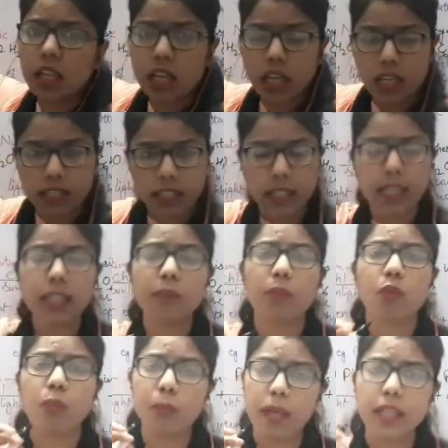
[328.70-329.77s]
again
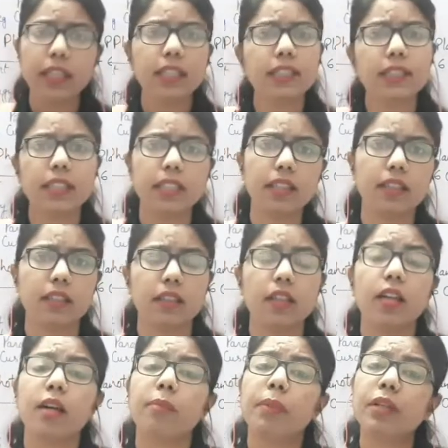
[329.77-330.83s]
movement is there,
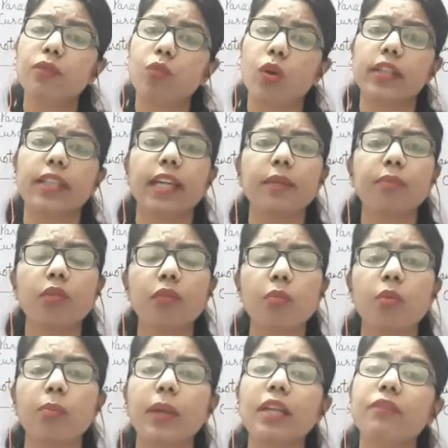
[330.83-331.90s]
but what type of
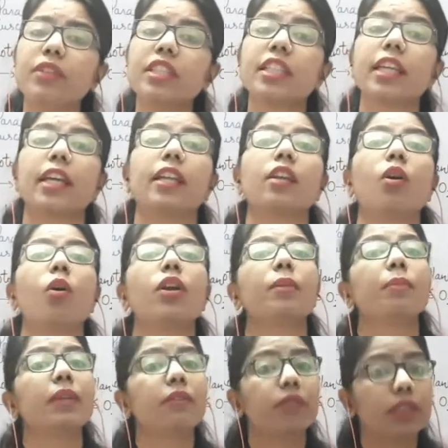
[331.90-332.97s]
movement which cannot
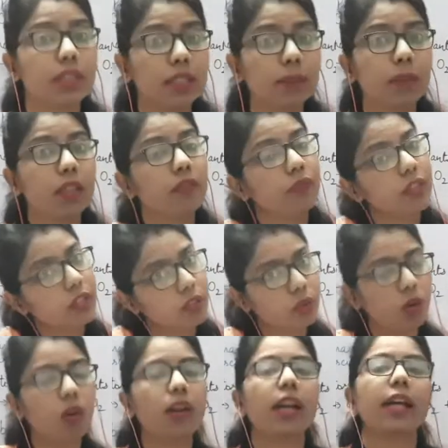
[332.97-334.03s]
be visible with
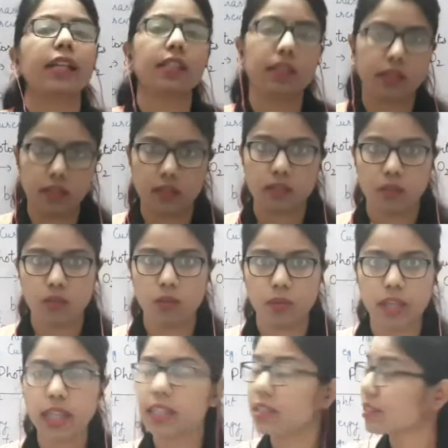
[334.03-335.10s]
your eyes?
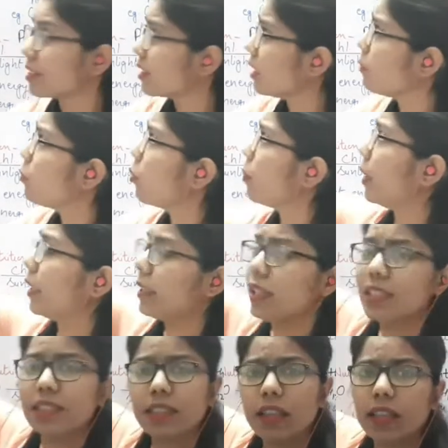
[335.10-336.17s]
Okay, still movement is
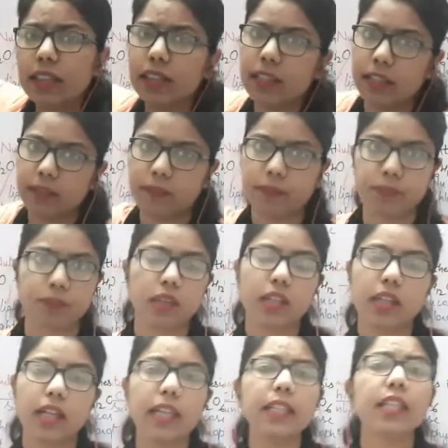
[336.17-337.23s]
there,
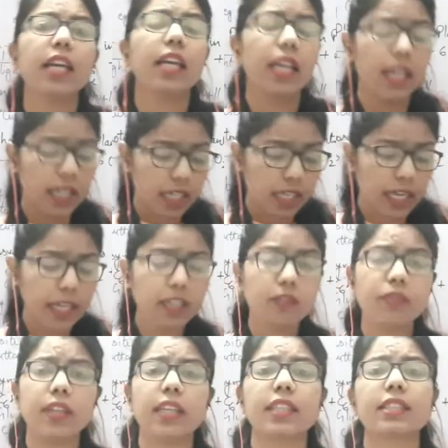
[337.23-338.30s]
right? Like
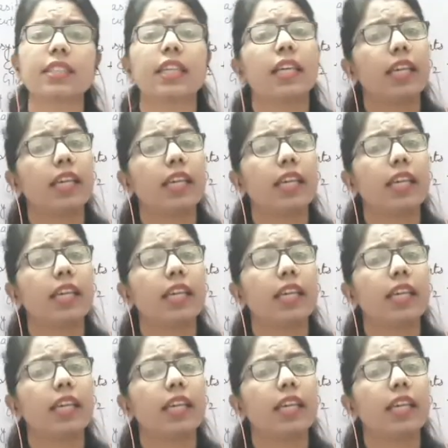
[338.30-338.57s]
phase,